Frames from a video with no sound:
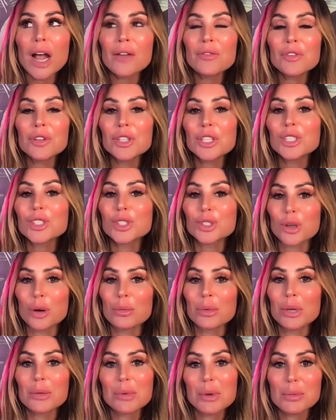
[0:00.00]
I feel like so
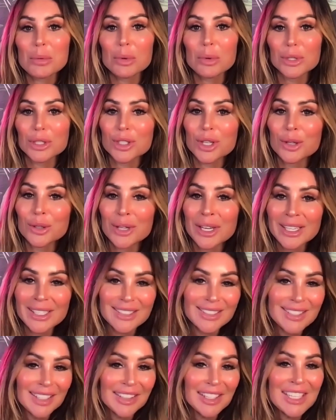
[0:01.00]
many people would tune
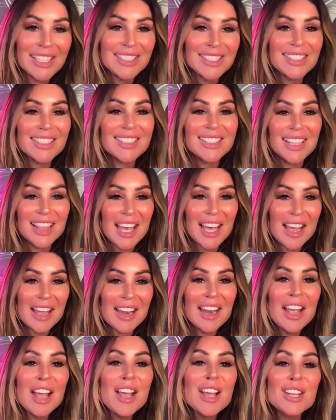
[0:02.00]
in to listen to
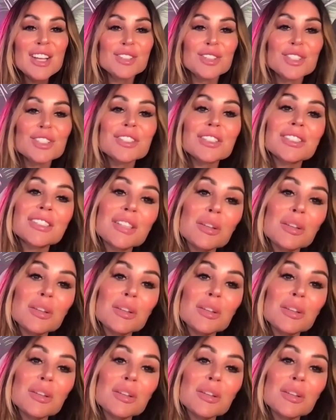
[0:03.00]
that just to see